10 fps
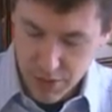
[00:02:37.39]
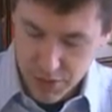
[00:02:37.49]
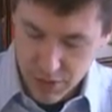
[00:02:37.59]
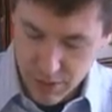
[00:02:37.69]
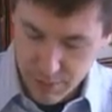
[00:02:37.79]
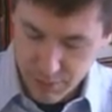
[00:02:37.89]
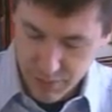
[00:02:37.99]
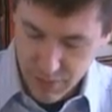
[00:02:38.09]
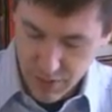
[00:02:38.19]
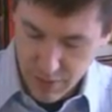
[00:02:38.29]
is a
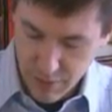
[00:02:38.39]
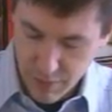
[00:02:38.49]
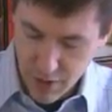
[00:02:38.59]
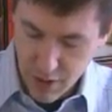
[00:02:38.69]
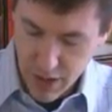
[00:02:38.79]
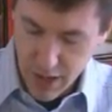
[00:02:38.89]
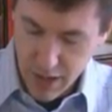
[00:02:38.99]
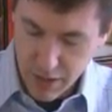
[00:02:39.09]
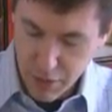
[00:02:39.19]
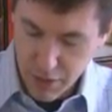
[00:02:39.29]
very
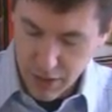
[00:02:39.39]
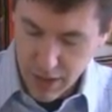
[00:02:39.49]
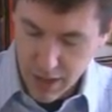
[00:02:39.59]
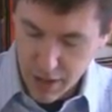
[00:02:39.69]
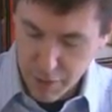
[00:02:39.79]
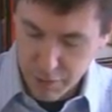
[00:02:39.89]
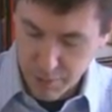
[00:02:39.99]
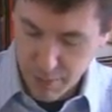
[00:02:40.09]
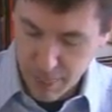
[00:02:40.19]
handy thing to have.